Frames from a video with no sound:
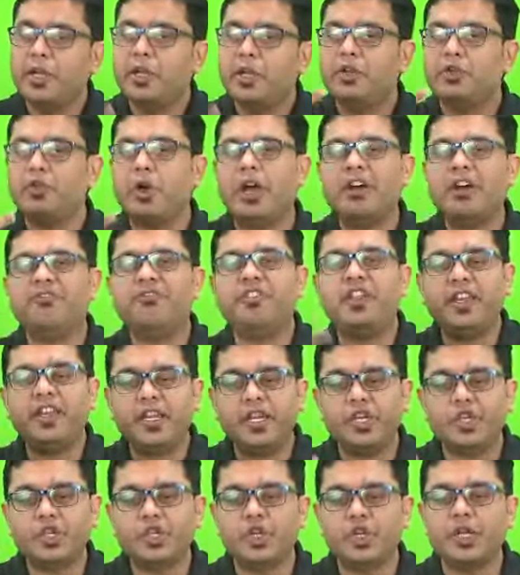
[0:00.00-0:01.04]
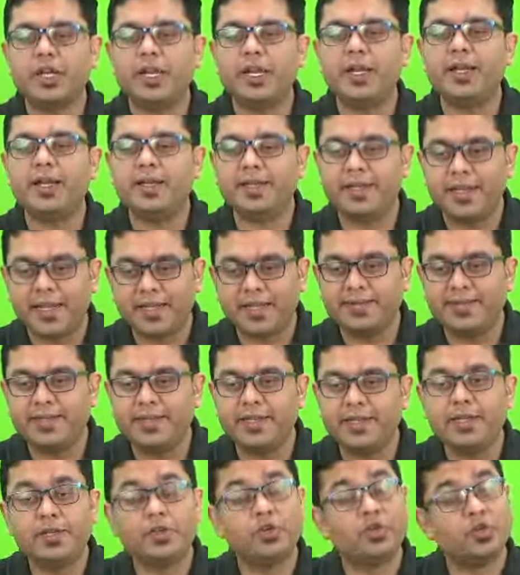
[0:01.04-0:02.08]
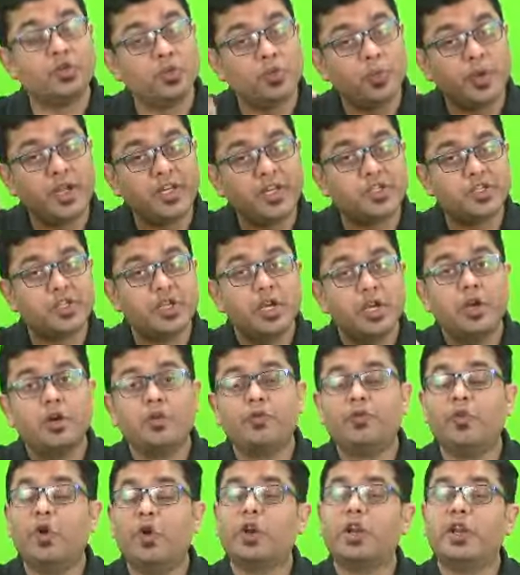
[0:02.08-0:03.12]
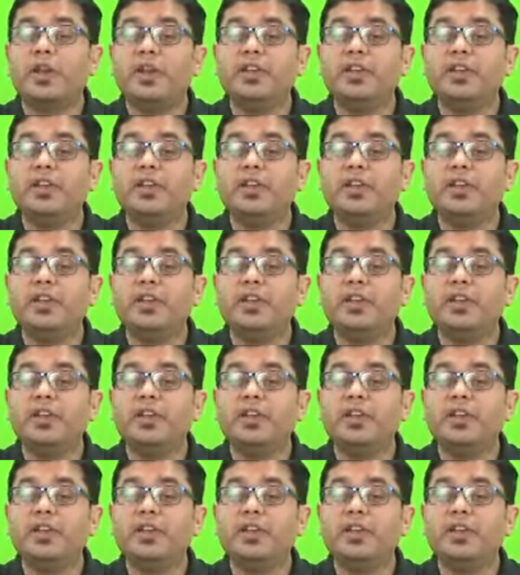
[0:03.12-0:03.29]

you have variation in density, due to which water in